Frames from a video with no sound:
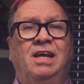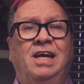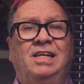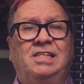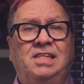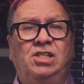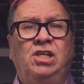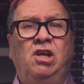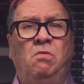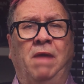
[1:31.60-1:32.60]

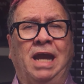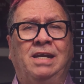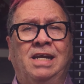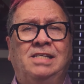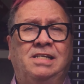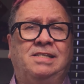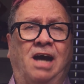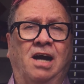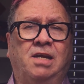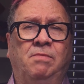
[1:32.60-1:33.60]
Decision domain is a
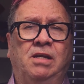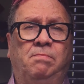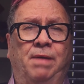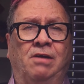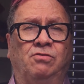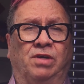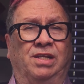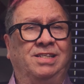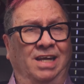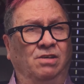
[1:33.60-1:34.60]
documented boundary
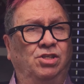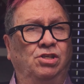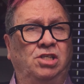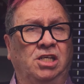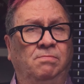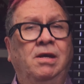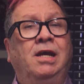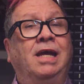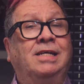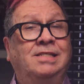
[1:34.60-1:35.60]
that tells your team
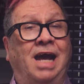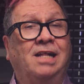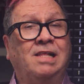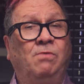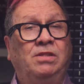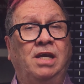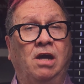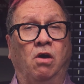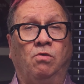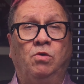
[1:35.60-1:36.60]
exactly what they
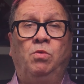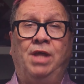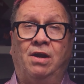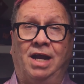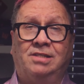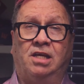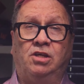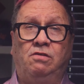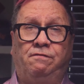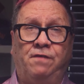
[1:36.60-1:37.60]
own without asking
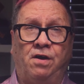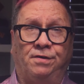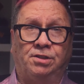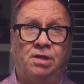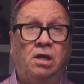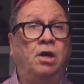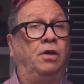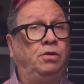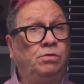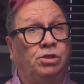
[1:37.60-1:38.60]
you first.
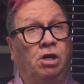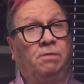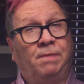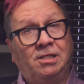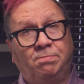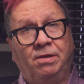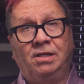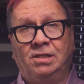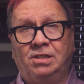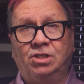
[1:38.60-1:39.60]
You start by splitting
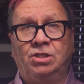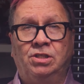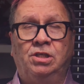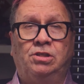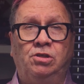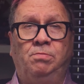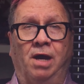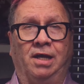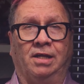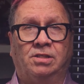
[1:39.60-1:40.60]
decisions into 2
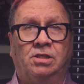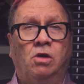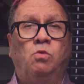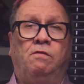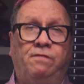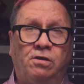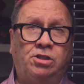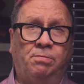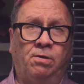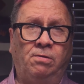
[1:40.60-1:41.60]
buckets,
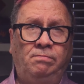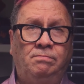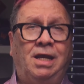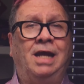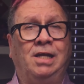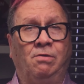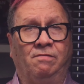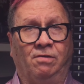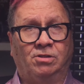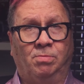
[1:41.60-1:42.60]
reversible and
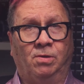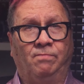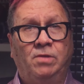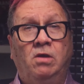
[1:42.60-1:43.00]
irreversible.